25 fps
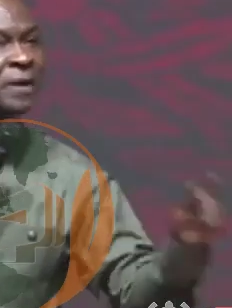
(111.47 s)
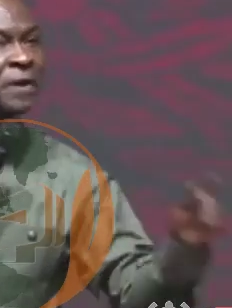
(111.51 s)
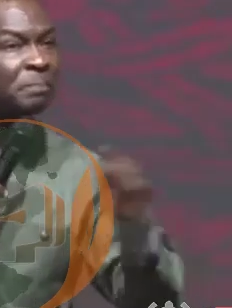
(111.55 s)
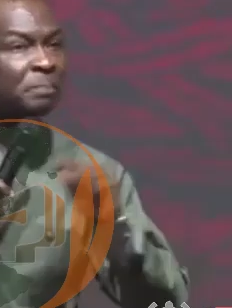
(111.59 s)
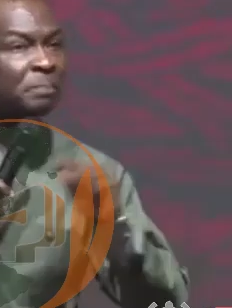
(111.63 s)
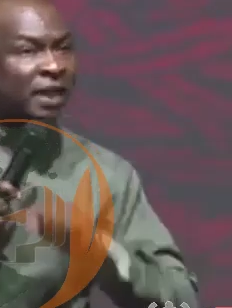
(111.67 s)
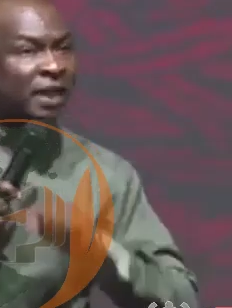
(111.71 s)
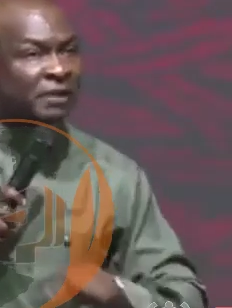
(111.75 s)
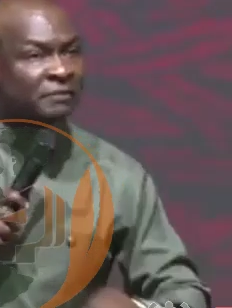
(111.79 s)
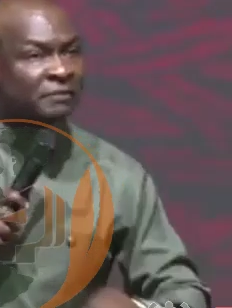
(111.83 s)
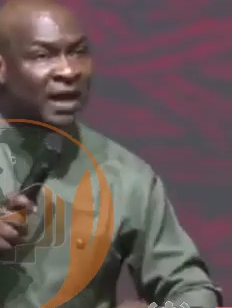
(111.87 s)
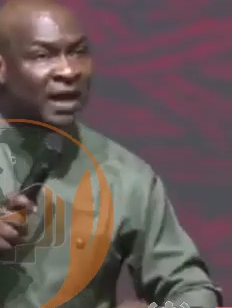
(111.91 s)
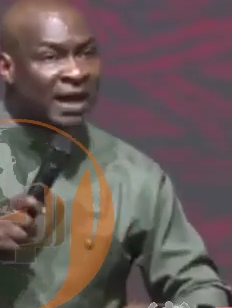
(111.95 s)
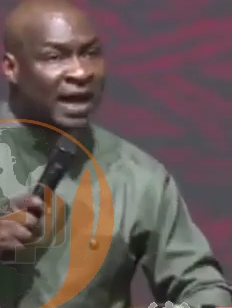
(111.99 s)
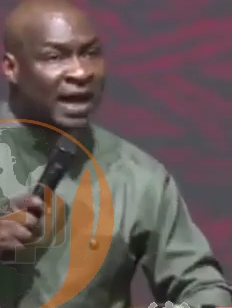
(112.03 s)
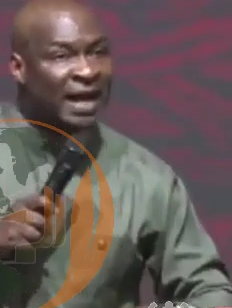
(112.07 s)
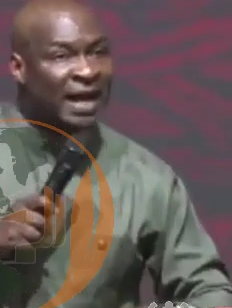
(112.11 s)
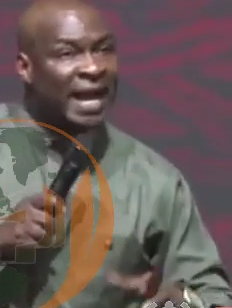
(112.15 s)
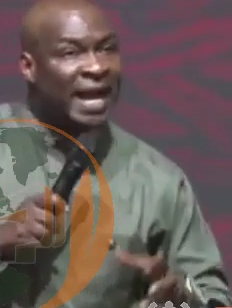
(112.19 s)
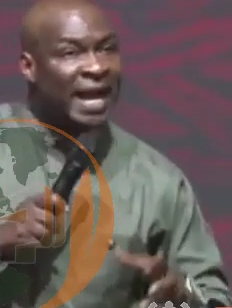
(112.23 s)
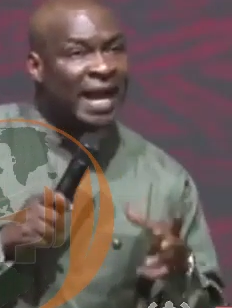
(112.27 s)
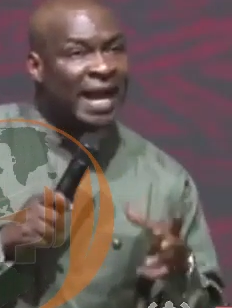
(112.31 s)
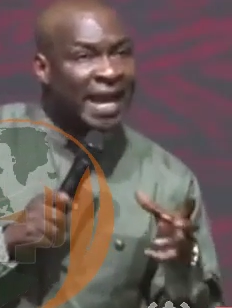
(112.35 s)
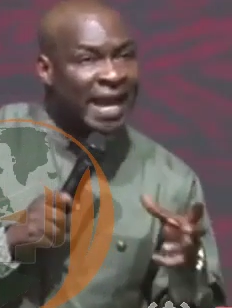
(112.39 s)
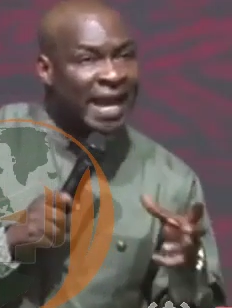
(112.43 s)
believer can
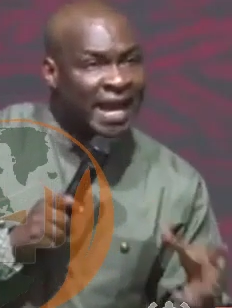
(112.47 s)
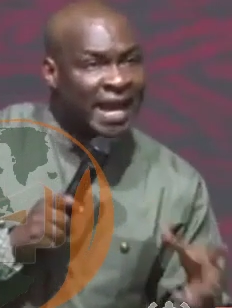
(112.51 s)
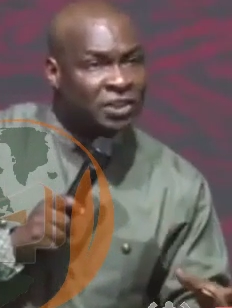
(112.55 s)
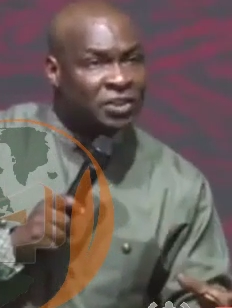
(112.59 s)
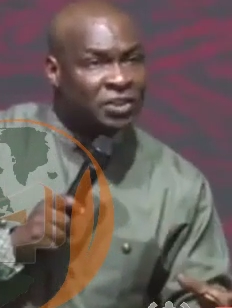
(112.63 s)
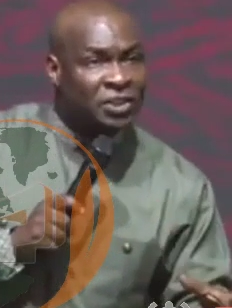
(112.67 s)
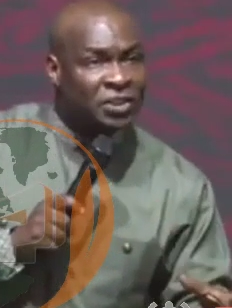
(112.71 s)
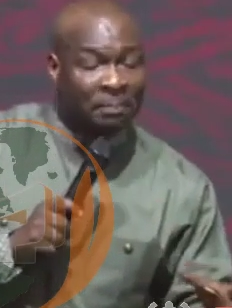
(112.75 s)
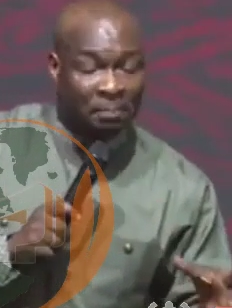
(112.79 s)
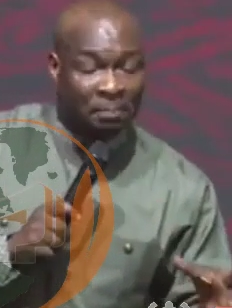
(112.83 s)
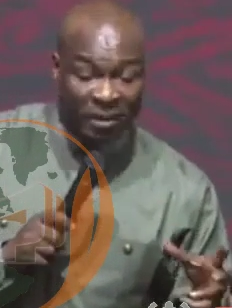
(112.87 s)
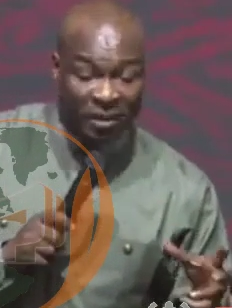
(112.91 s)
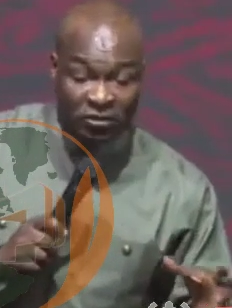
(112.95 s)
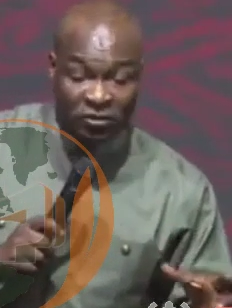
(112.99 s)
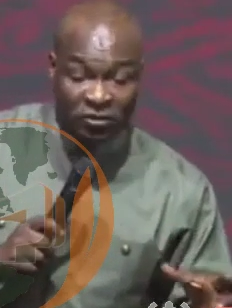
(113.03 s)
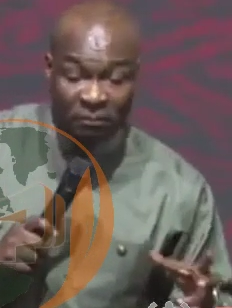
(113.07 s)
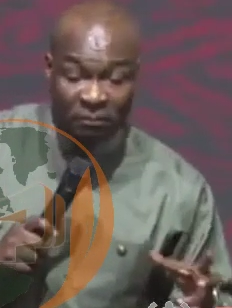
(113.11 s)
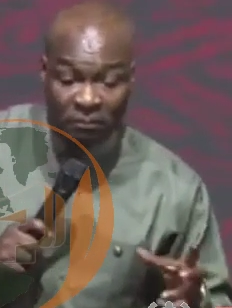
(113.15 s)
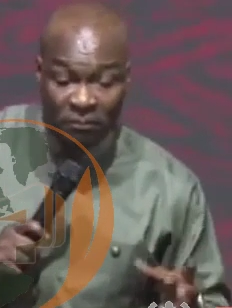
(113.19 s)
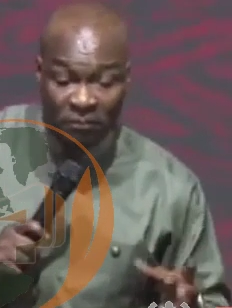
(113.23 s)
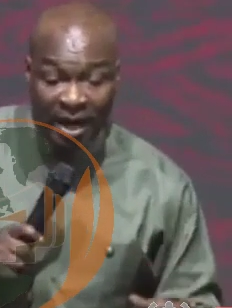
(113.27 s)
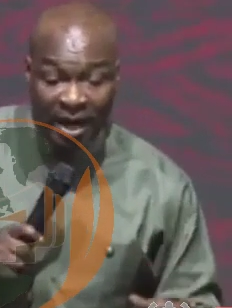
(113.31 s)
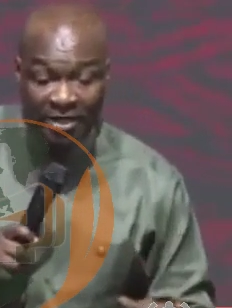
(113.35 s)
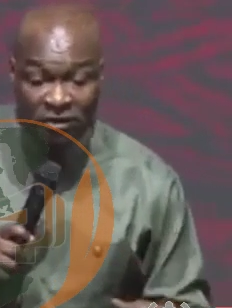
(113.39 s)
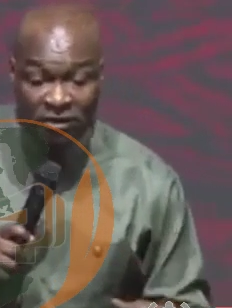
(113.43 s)
engage in the place
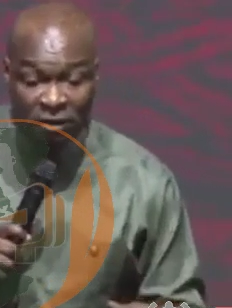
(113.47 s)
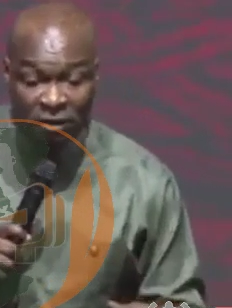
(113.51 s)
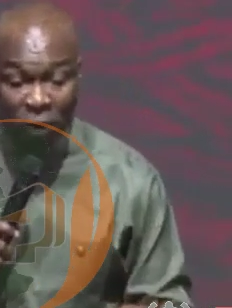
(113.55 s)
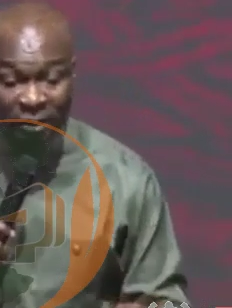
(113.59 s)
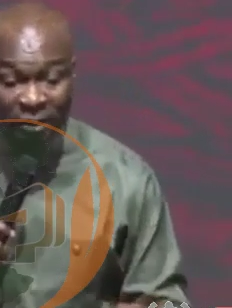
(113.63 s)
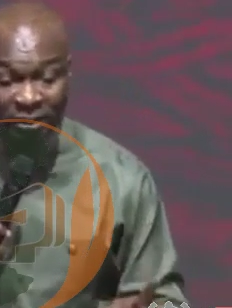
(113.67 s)
of prayer is called